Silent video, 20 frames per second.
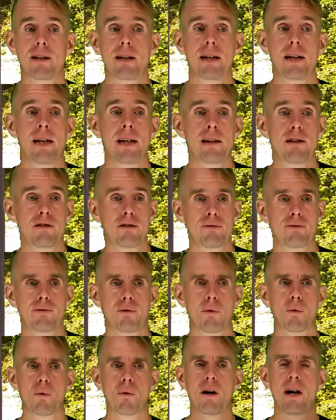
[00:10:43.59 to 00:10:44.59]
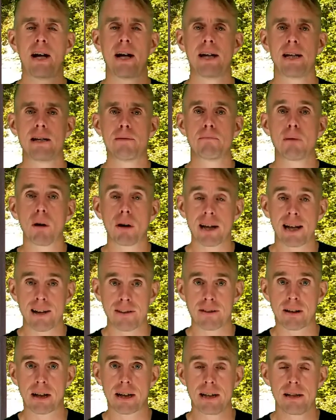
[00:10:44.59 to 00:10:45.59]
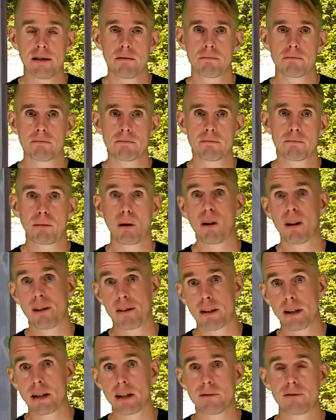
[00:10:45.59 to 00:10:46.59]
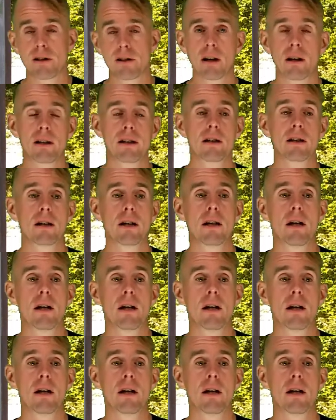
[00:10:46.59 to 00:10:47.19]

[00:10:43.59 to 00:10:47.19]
It's for a polyethylene, polythene if you like.